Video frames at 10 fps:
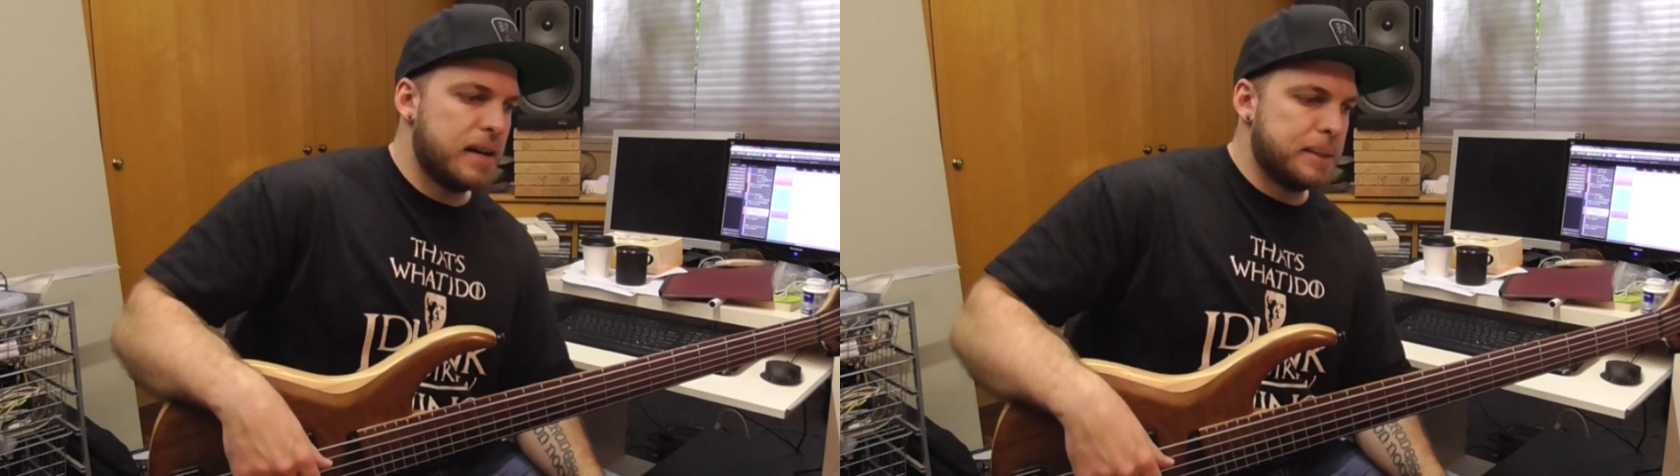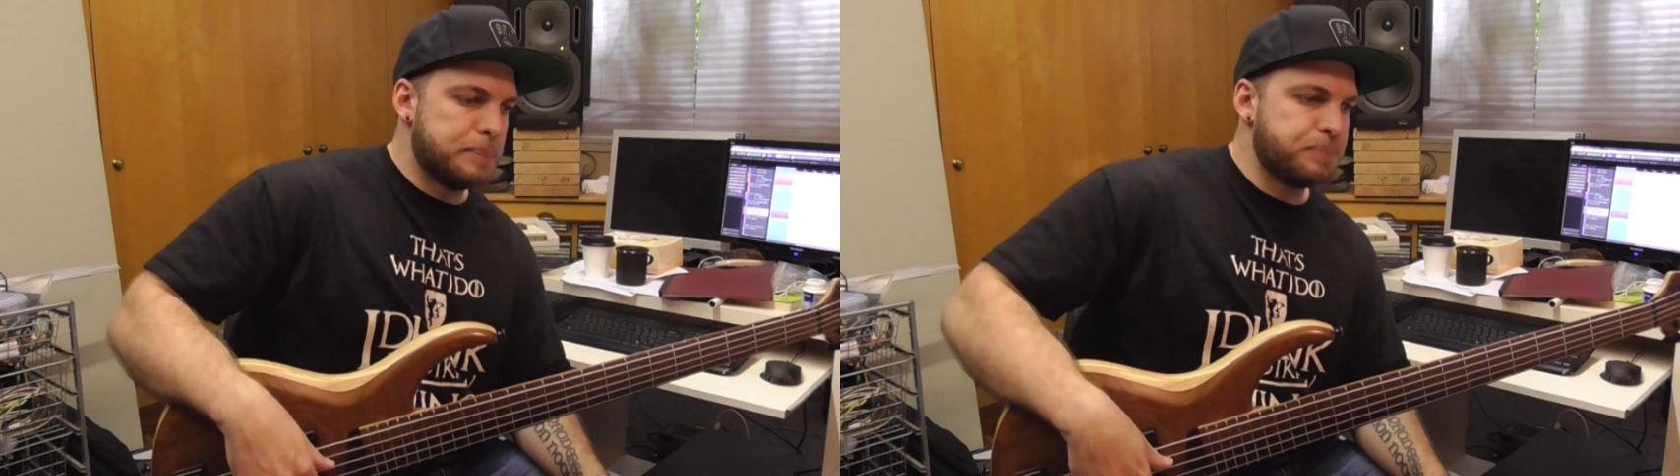
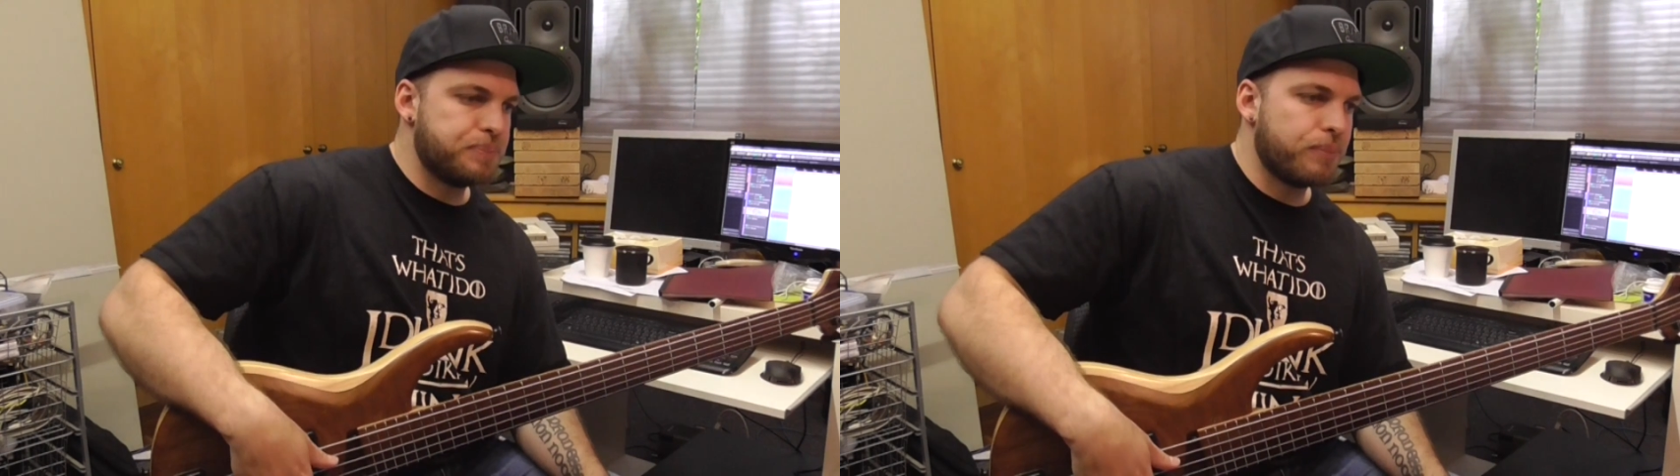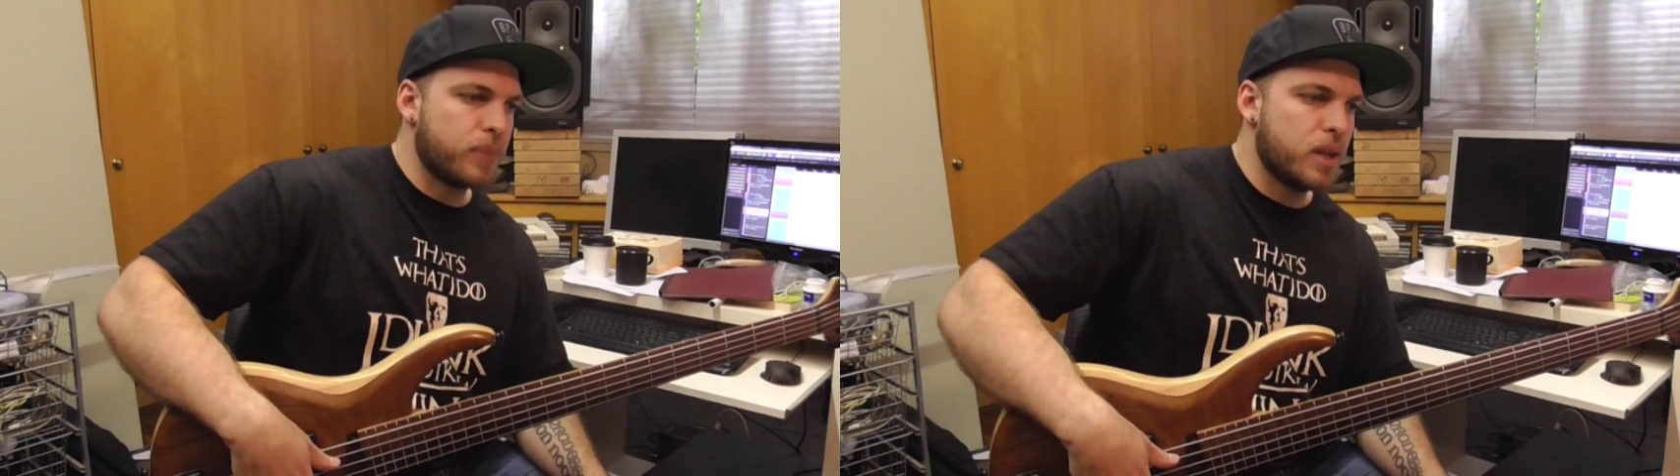
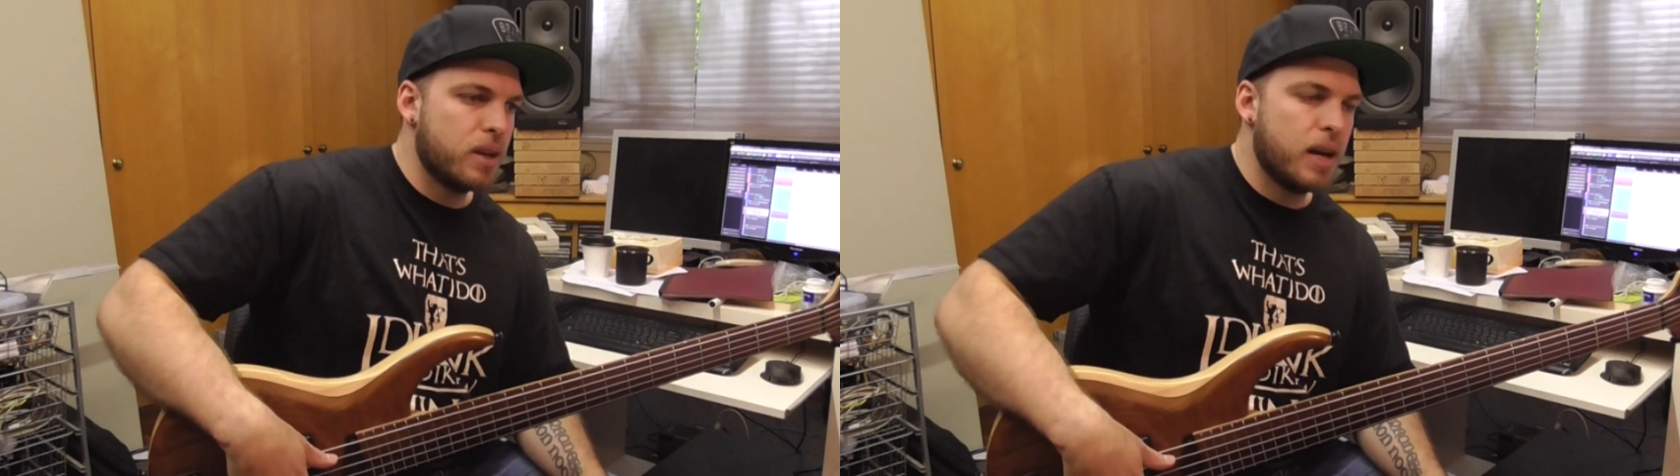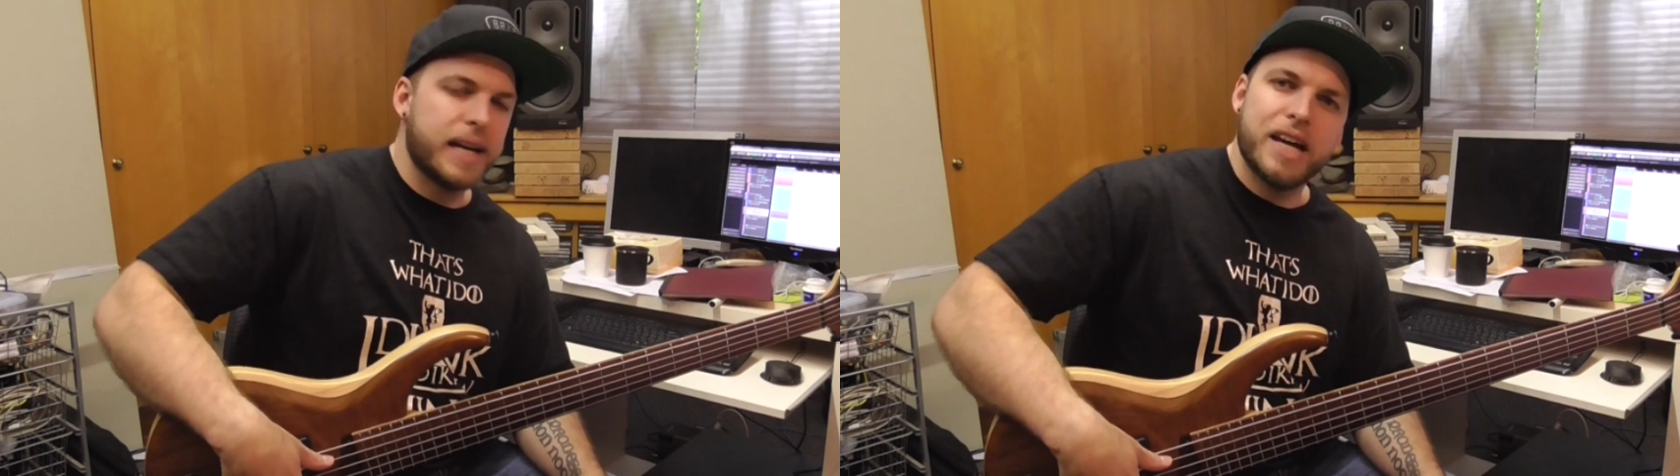
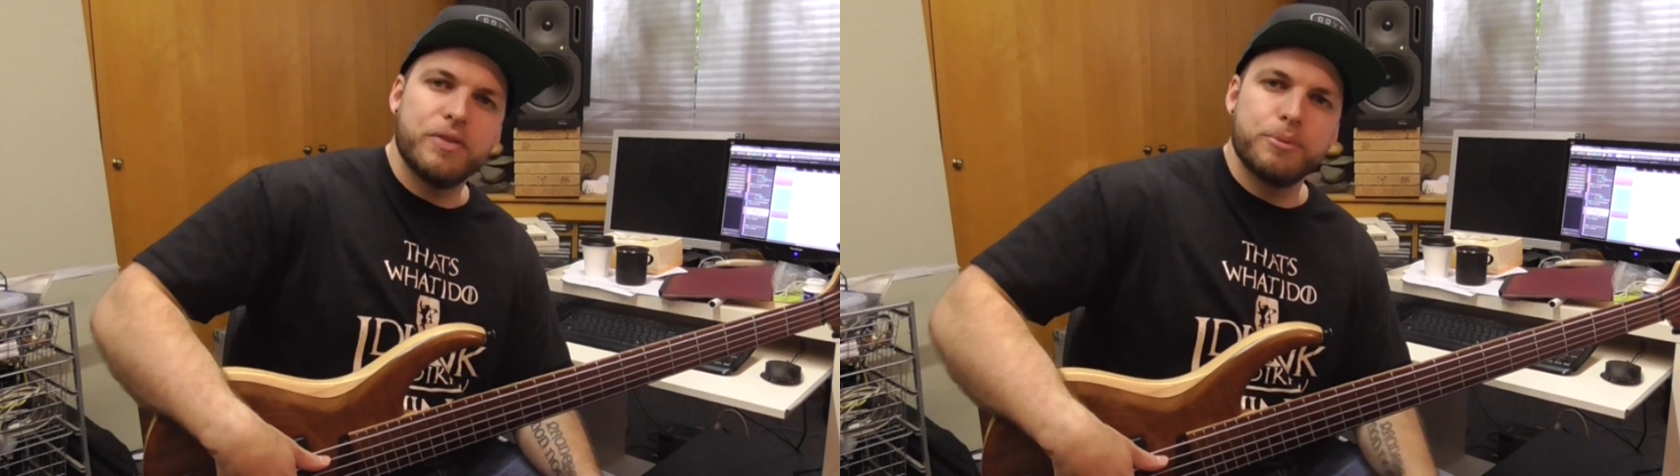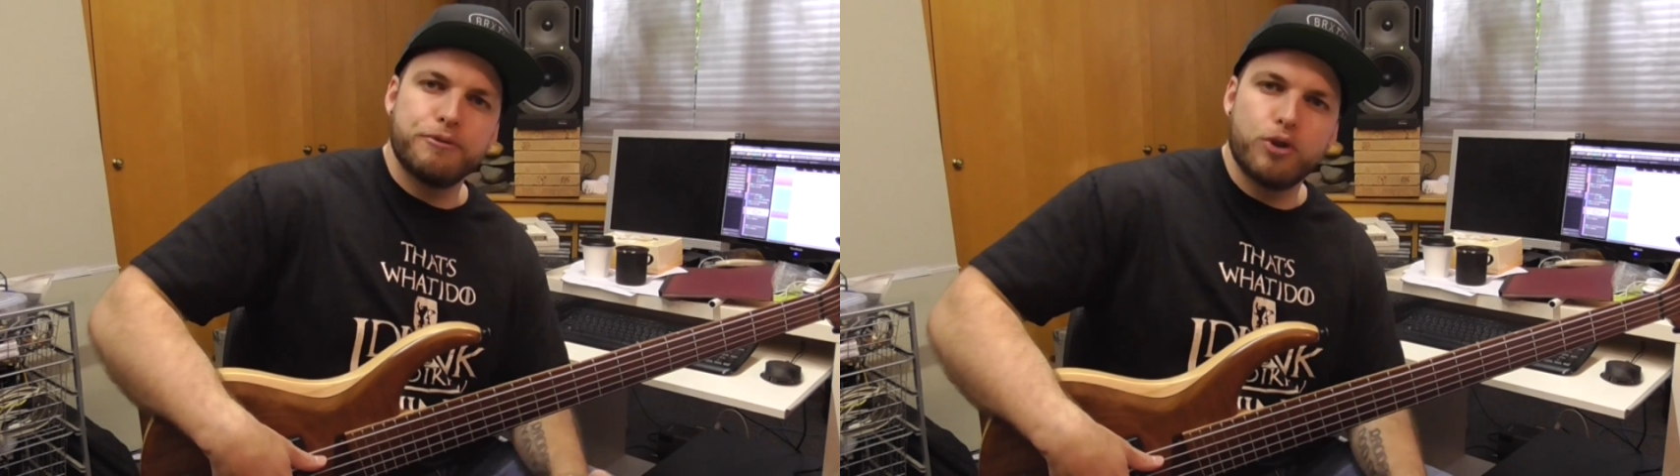I gave him